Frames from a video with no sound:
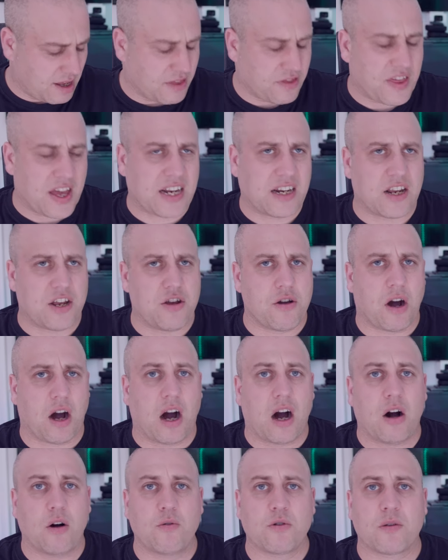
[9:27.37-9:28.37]
thing that you
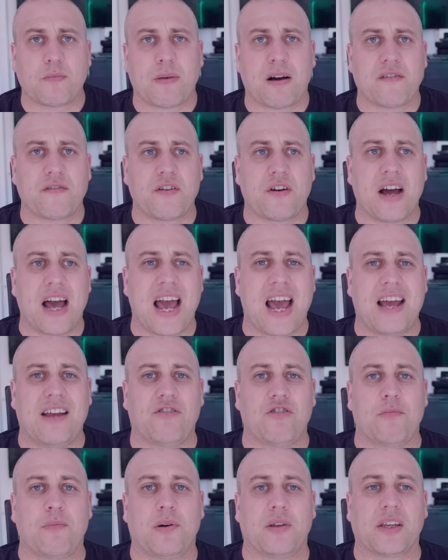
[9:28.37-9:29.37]
hold above your
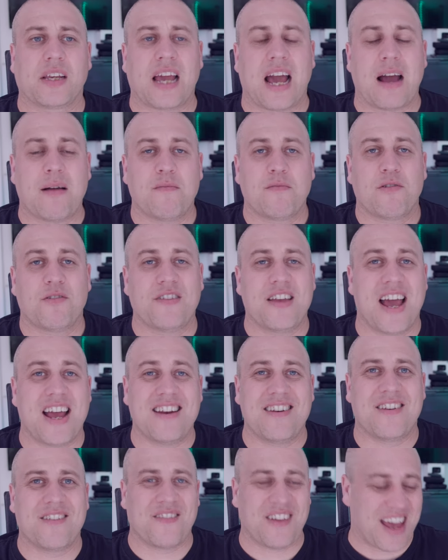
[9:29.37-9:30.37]
head. You put the camera on the
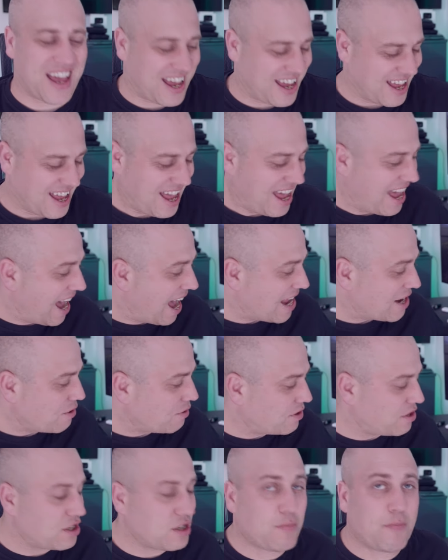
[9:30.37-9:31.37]
end of it and you
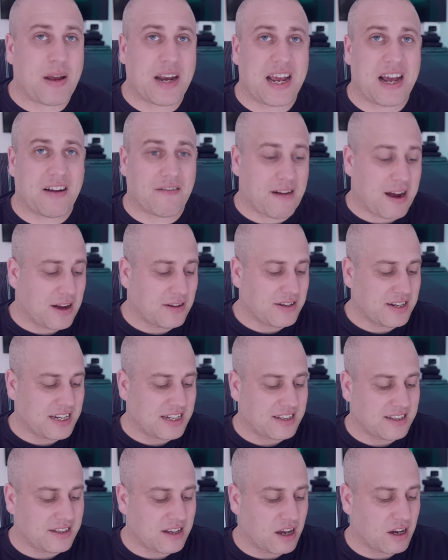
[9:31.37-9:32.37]
spin it around
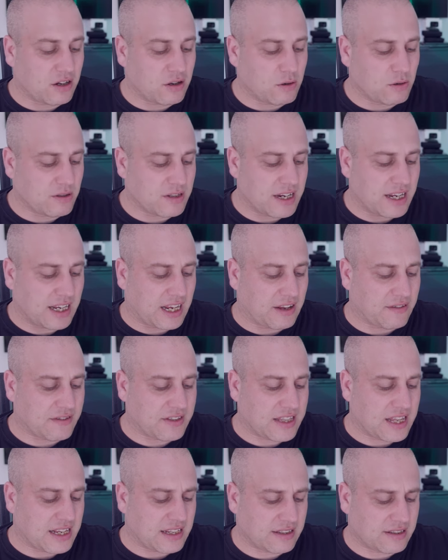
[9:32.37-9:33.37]
in circles, and it gives
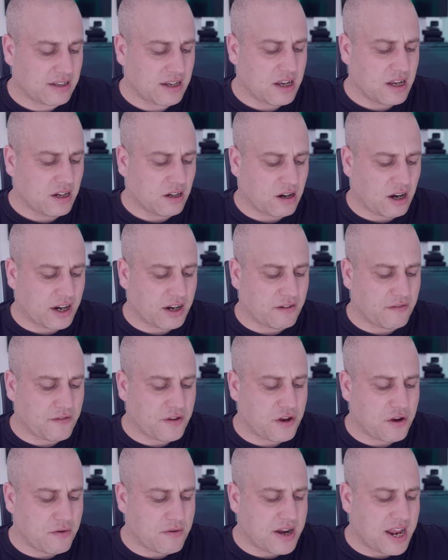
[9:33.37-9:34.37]
this kind of
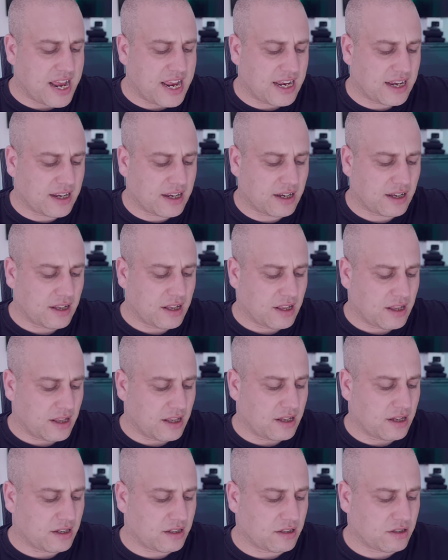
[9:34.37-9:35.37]
unique
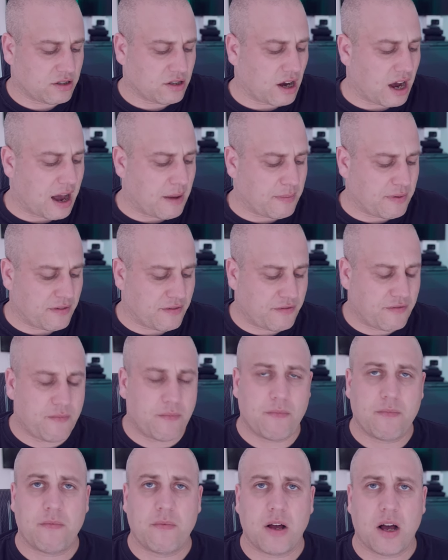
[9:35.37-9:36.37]
type
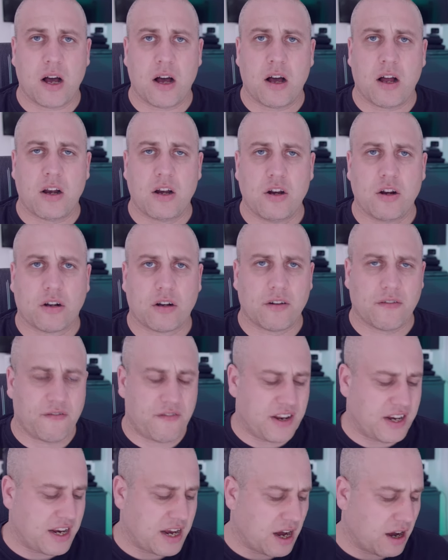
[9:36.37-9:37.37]
of look of
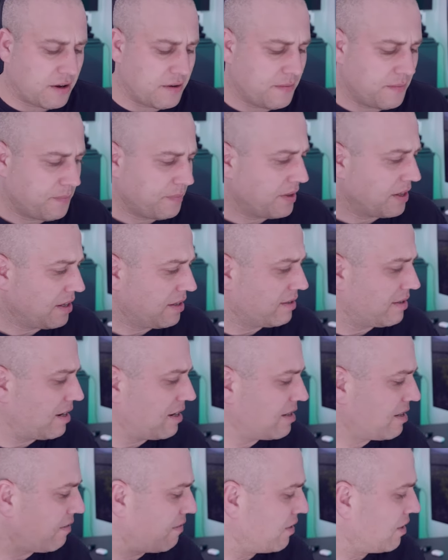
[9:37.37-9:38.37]
video. So
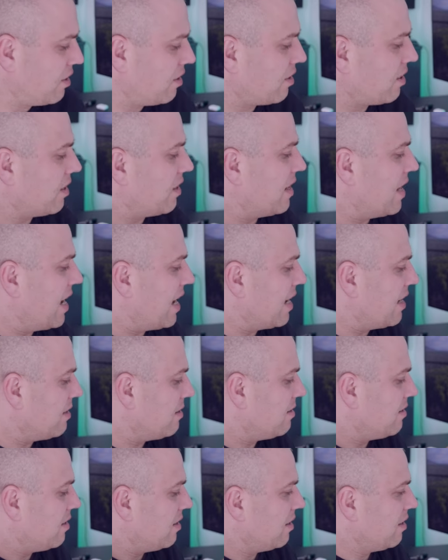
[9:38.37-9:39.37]
let's have a look at
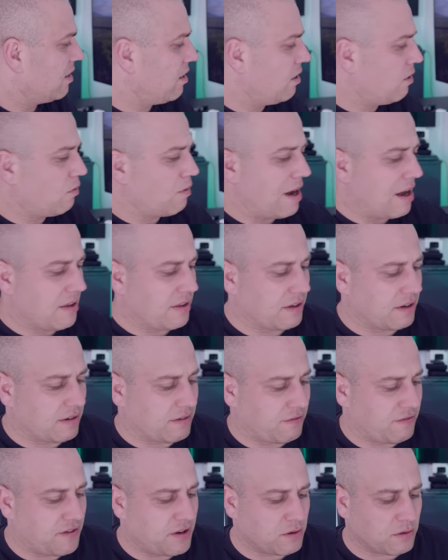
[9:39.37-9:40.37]
this. Wow, it
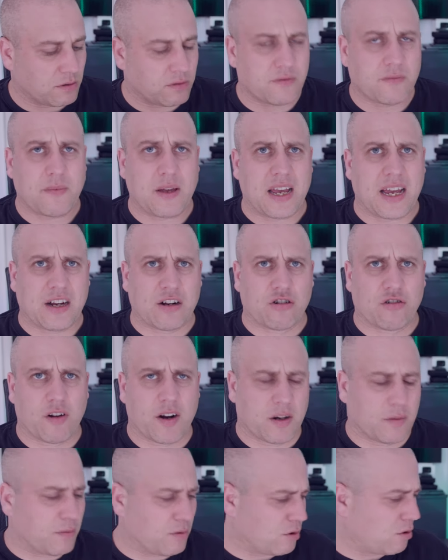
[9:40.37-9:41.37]
feels
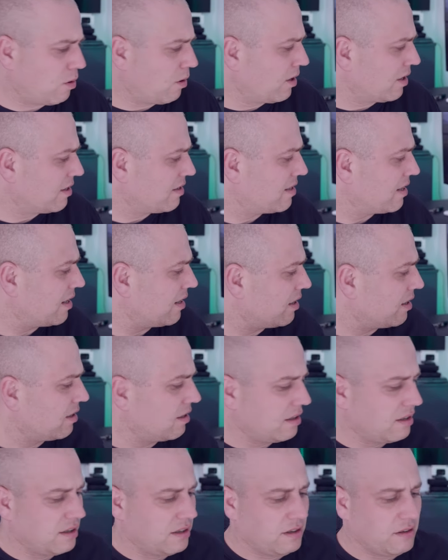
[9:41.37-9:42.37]
incredible quality.
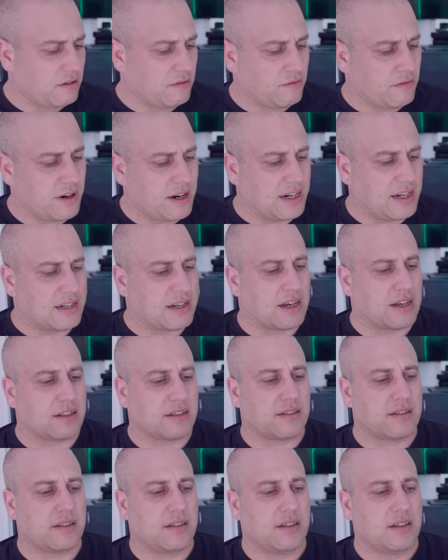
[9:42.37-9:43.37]
It really
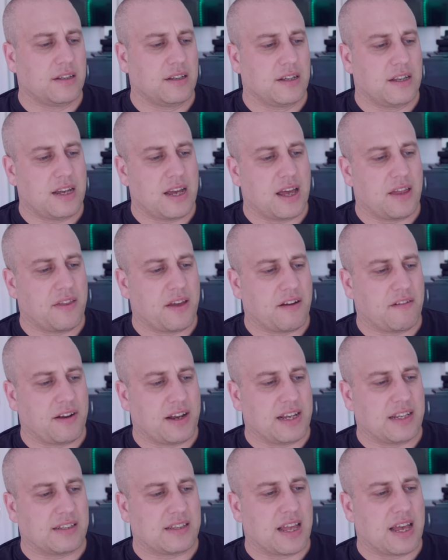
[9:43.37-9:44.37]
does. Yeah, there it
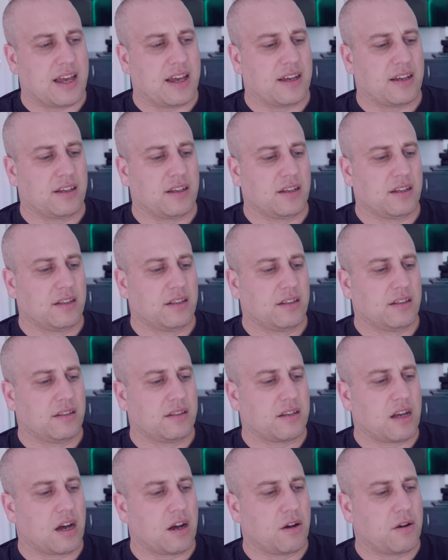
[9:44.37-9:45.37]
is there.
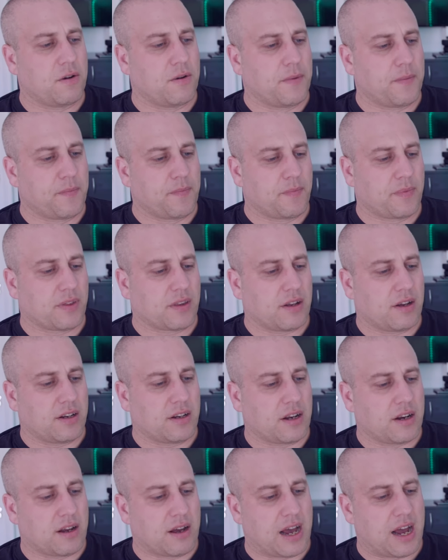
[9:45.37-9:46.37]
So I
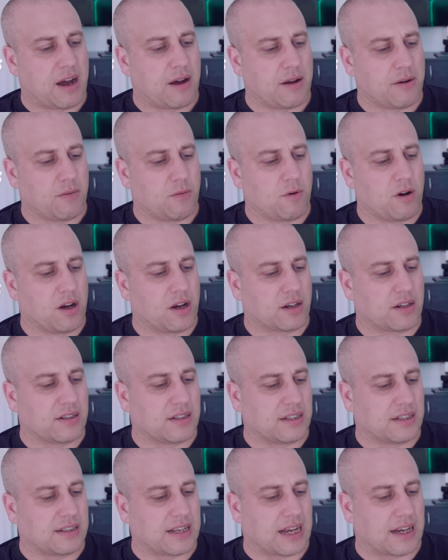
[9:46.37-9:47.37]
don't know how it works
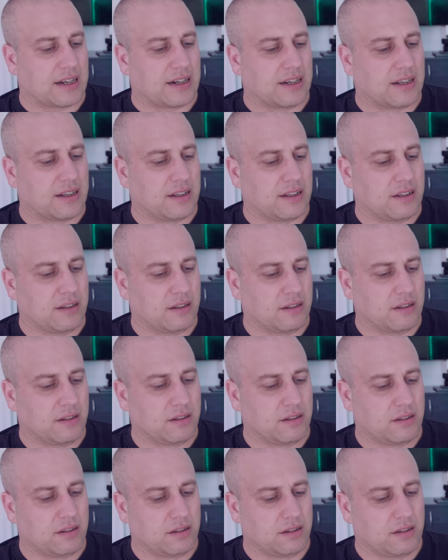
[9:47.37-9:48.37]
exactly,
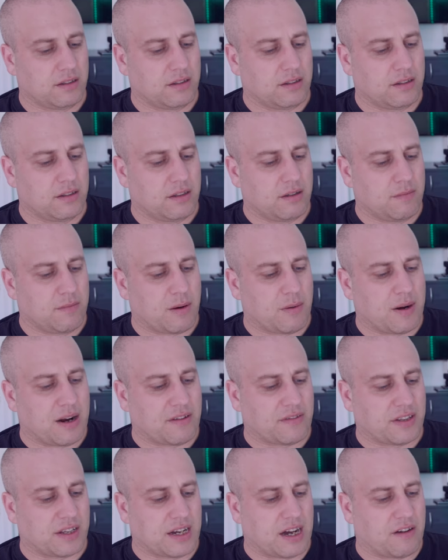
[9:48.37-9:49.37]
but we'll
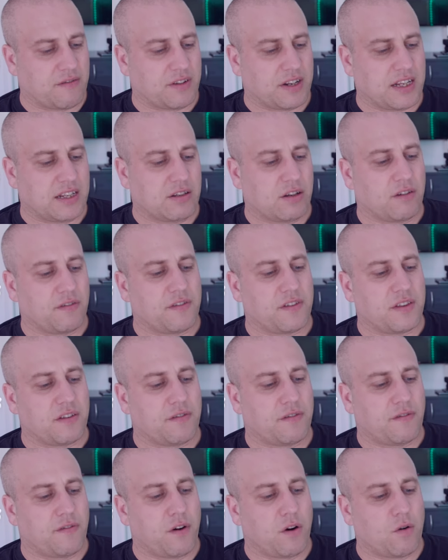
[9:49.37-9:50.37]
have to cover this off in the
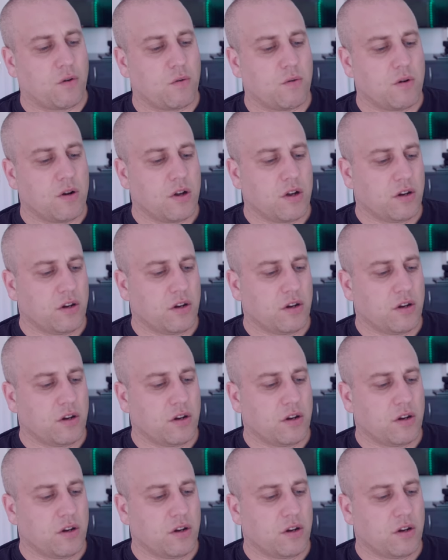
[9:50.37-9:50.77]
full